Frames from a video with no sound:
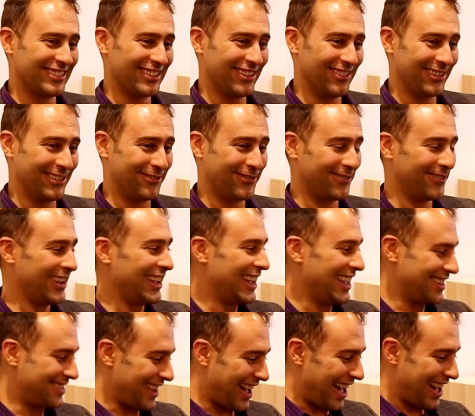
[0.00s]
So if
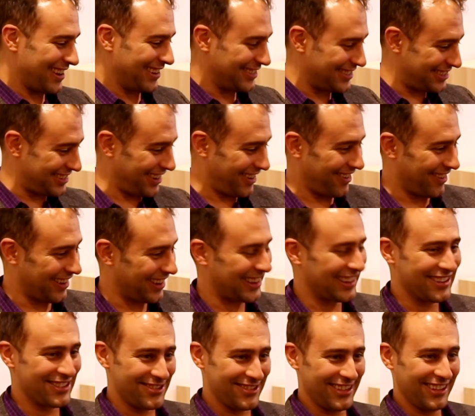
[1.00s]
Todd and Sarah can do